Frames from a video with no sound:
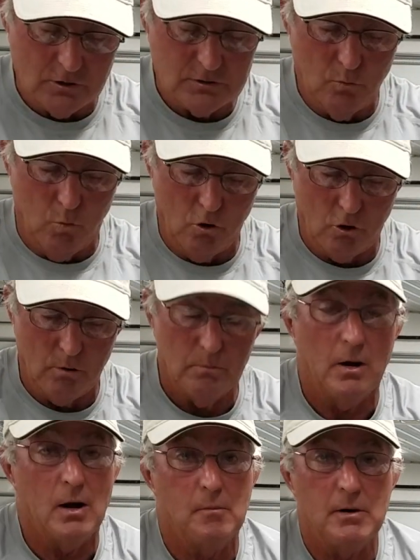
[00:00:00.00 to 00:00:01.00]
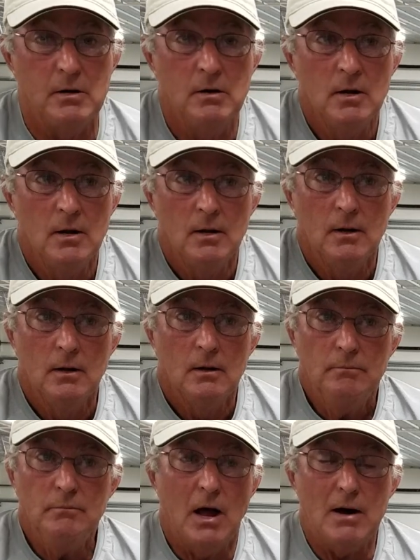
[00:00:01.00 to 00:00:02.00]
as the worm, I mean,
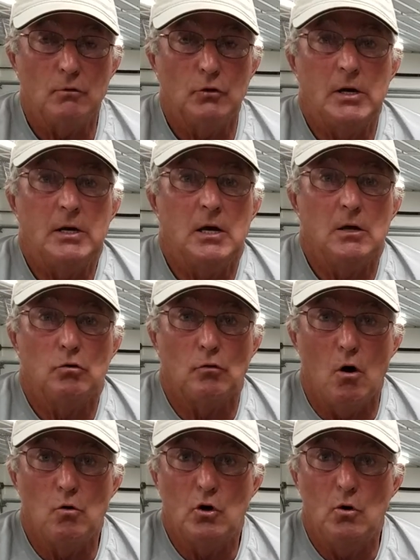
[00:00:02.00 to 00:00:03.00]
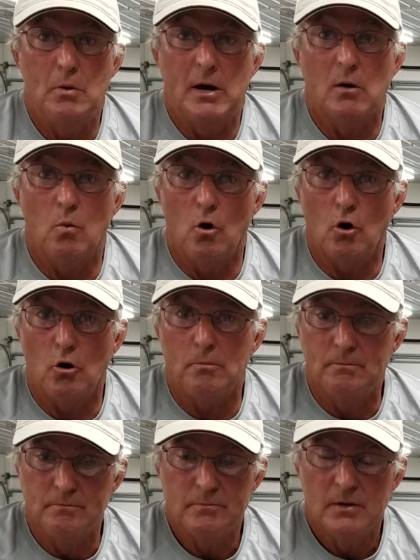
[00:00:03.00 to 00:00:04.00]
I don't think you can throw too big a
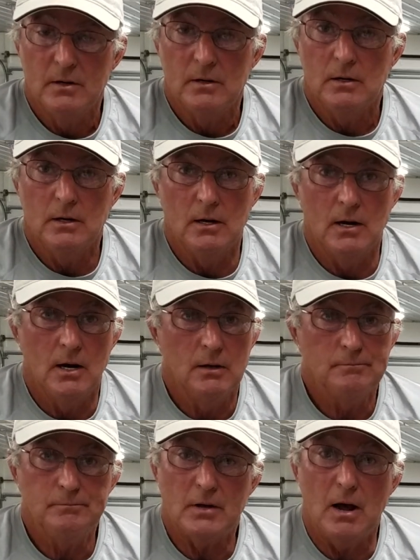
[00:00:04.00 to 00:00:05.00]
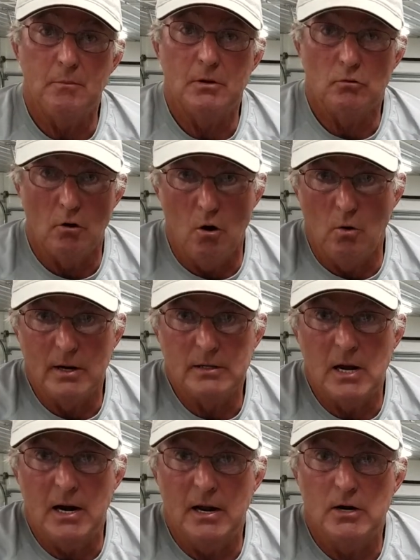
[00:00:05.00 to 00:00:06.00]
worm. Uh, I've been throwing a
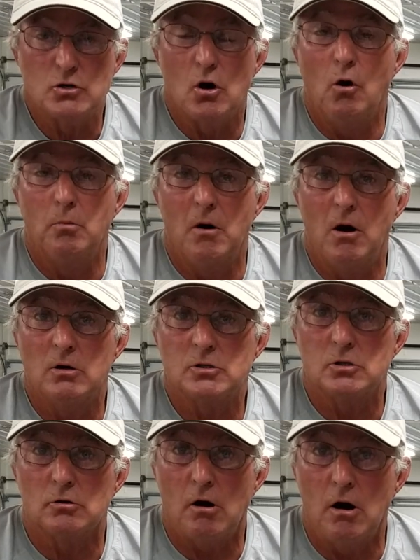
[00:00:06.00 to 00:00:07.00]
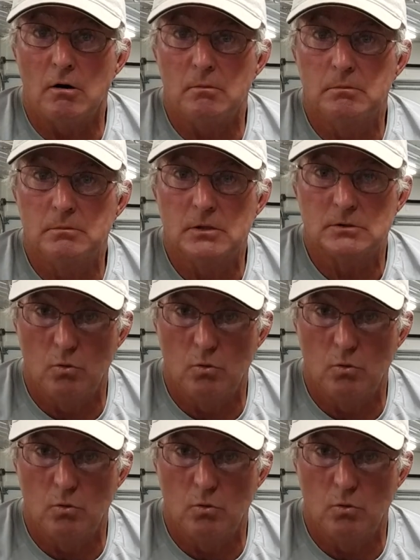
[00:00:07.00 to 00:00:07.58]
10 inch Ol' Monster on them as